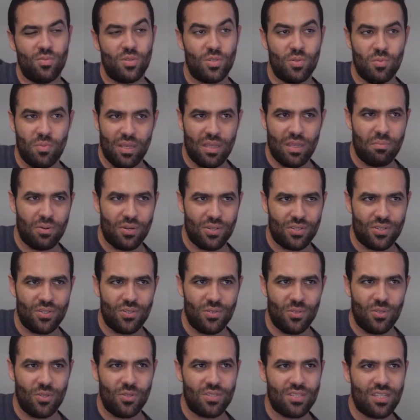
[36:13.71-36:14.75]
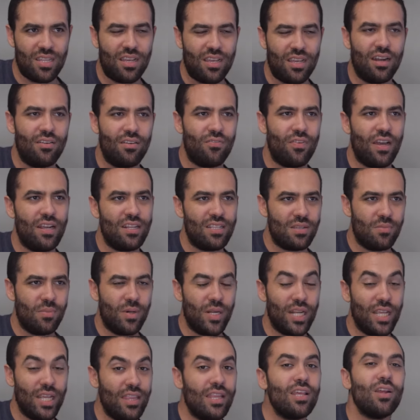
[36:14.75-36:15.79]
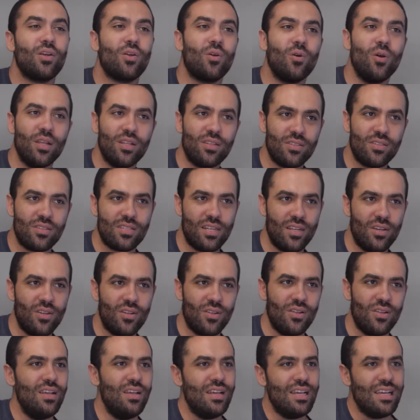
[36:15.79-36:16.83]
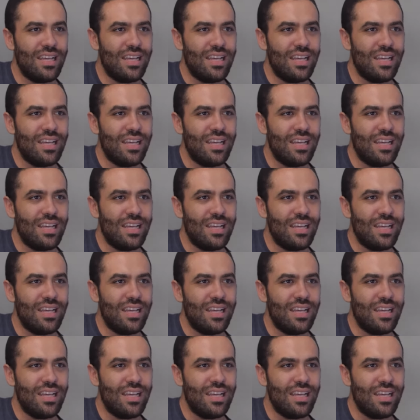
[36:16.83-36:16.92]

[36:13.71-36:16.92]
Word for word: which would be the person who loses the gun and finds the money they're going to still